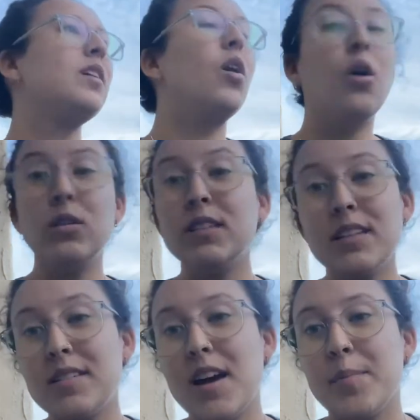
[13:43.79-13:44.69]
Whole
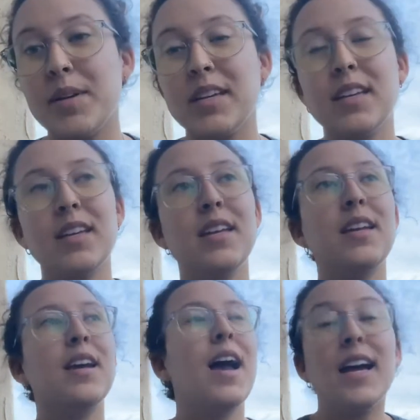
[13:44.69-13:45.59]
nother topic.
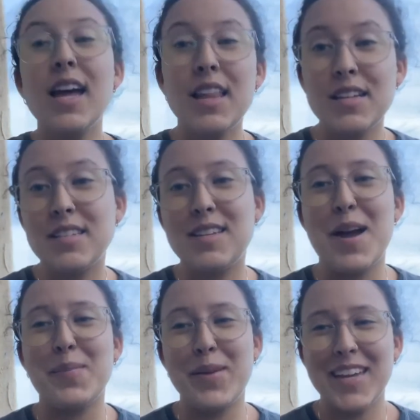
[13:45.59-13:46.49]
I got lots of
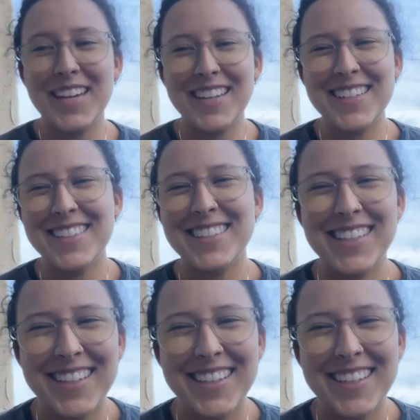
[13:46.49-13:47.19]
topics.